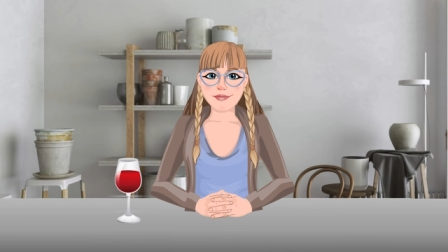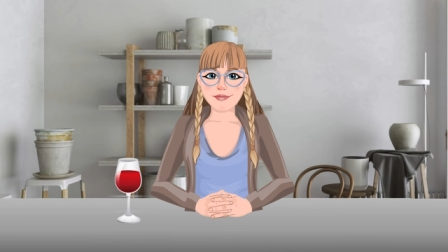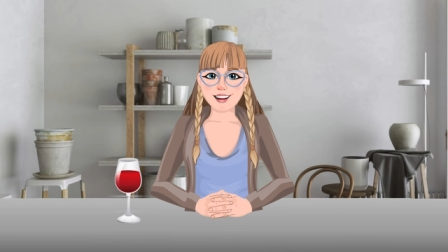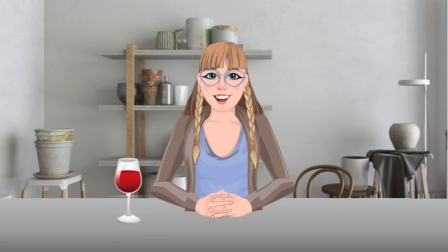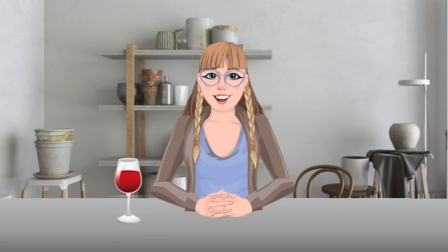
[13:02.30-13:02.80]

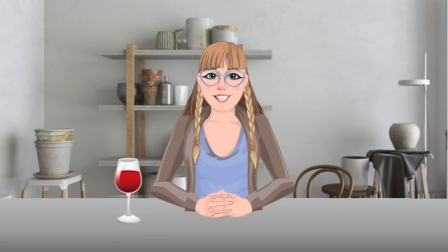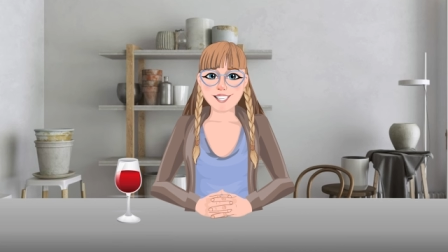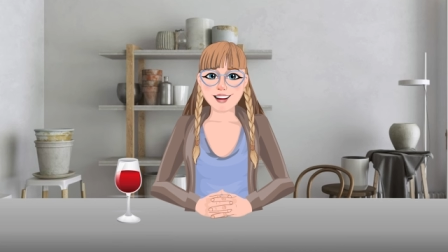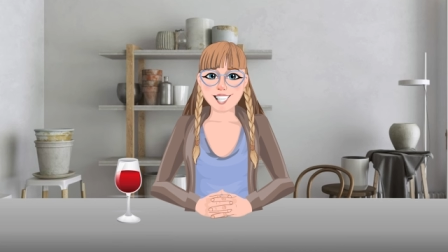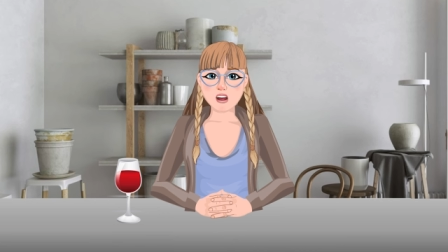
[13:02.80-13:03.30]
Yeah, I
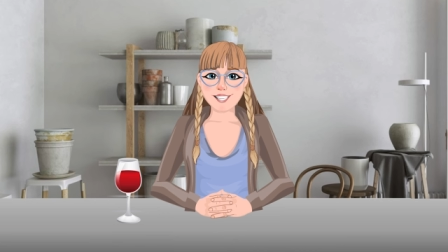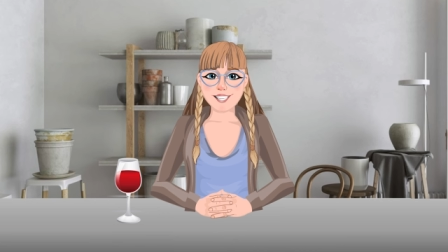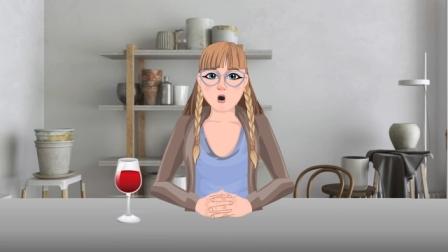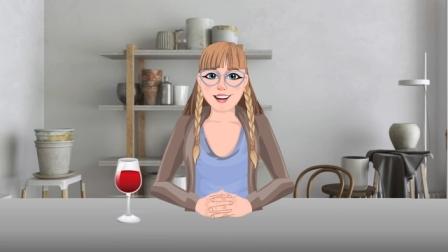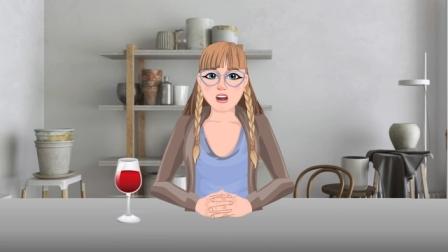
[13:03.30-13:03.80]
think
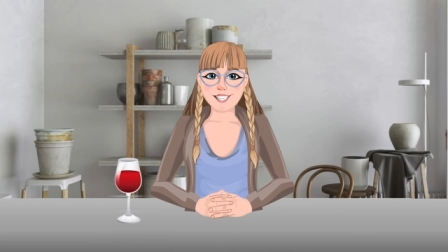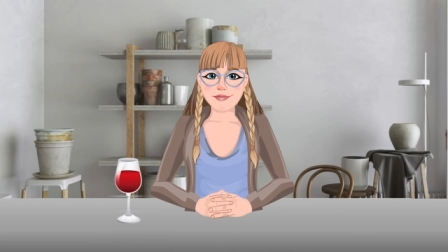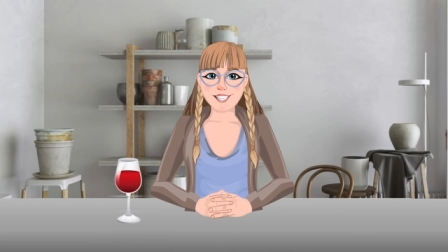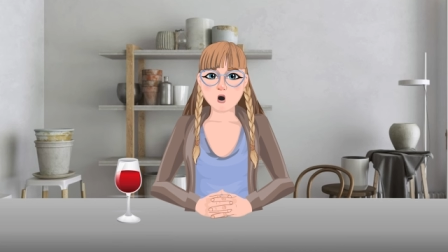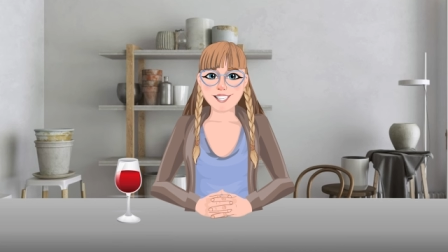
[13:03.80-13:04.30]
definitely if
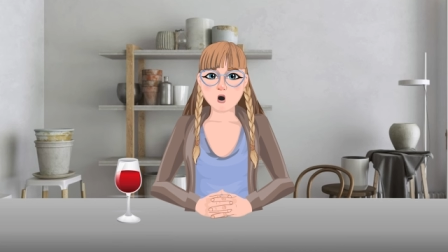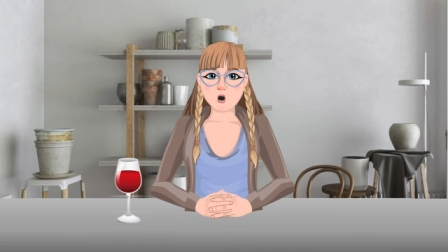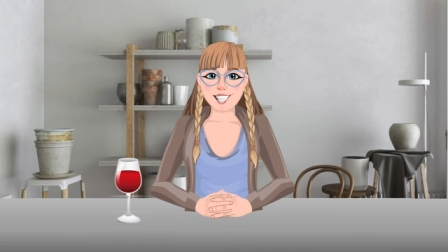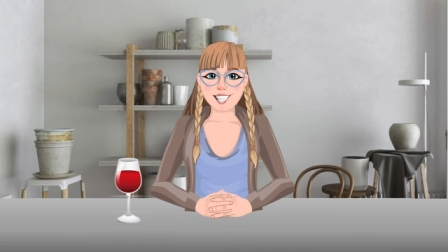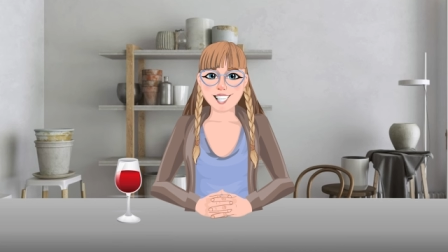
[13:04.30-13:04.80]
it
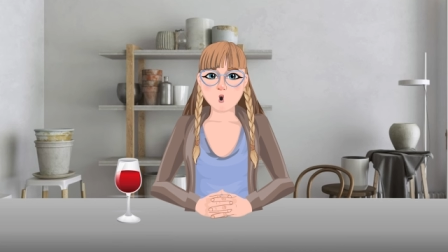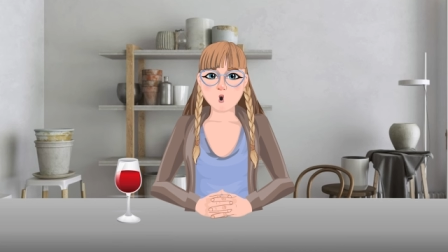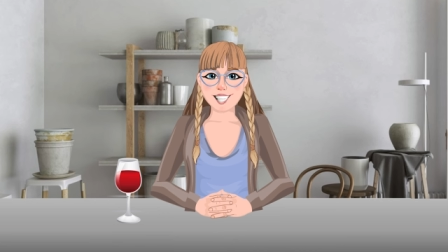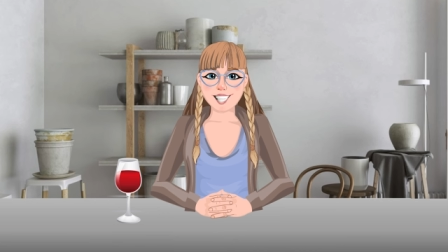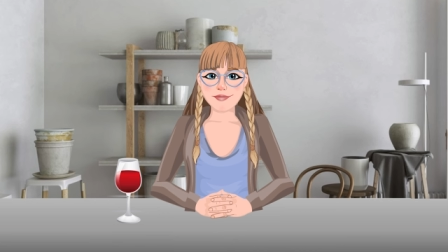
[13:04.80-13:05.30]
fermented
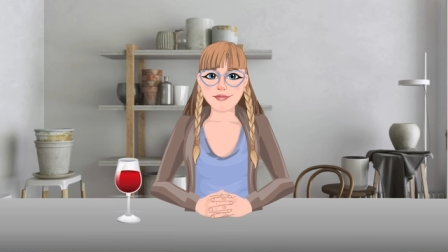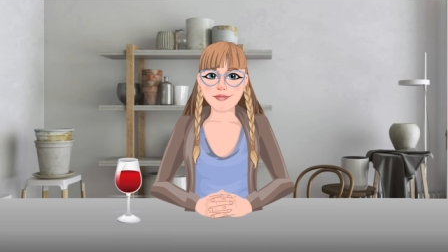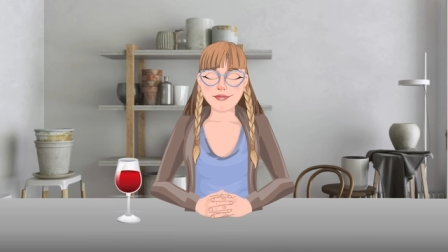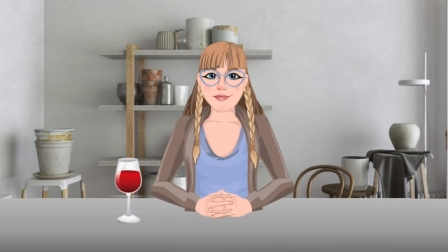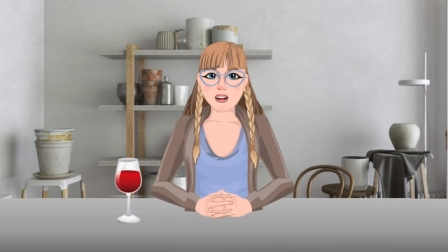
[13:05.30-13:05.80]
down just
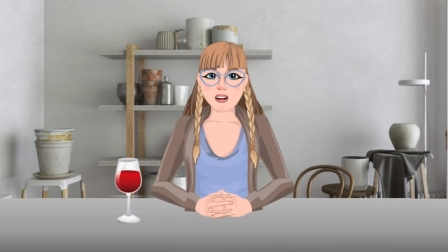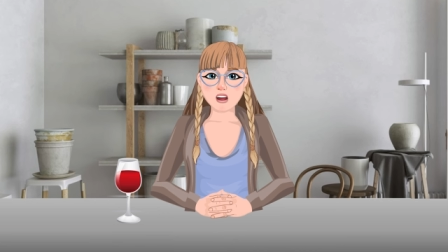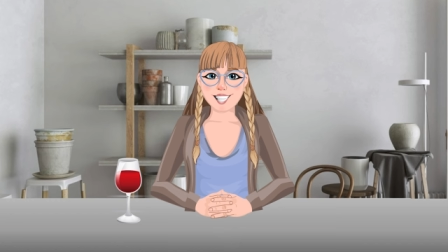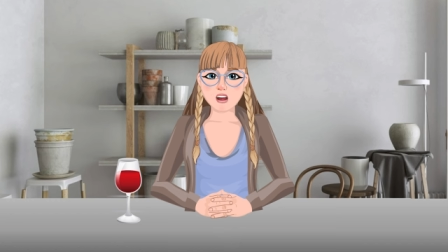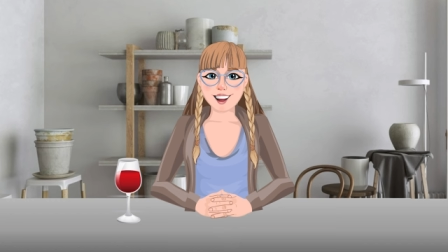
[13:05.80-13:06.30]
a little
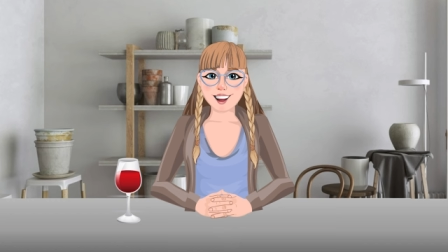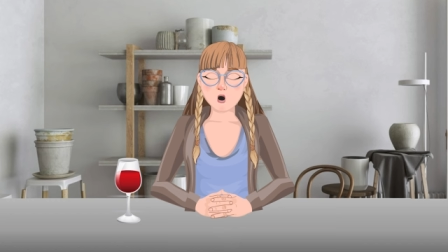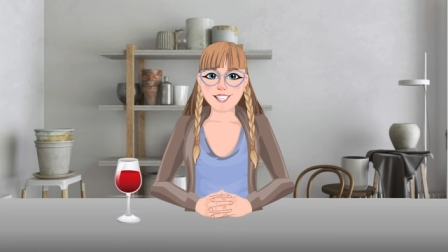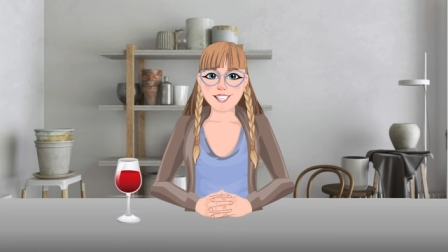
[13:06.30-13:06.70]
bit more.